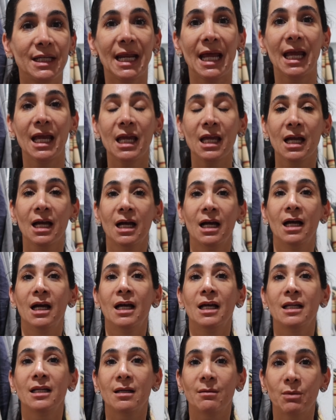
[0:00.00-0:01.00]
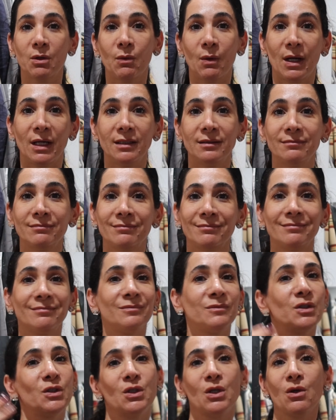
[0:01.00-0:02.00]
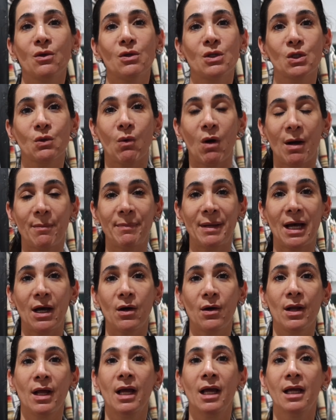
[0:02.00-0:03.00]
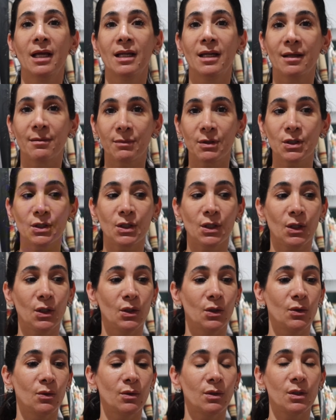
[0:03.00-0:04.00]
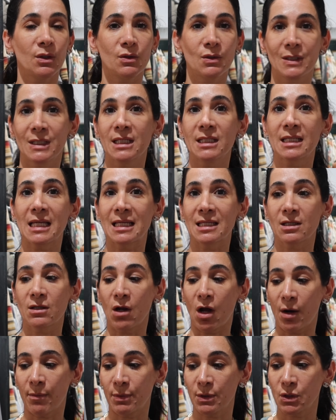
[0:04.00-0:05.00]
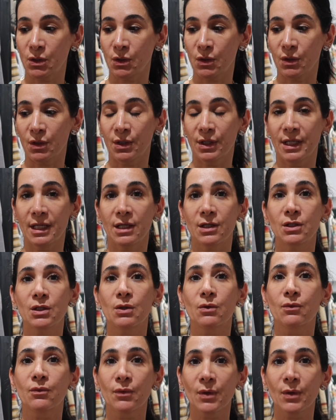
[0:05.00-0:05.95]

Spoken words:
today: number one, do the swap out. Number two, use this as an opportunity to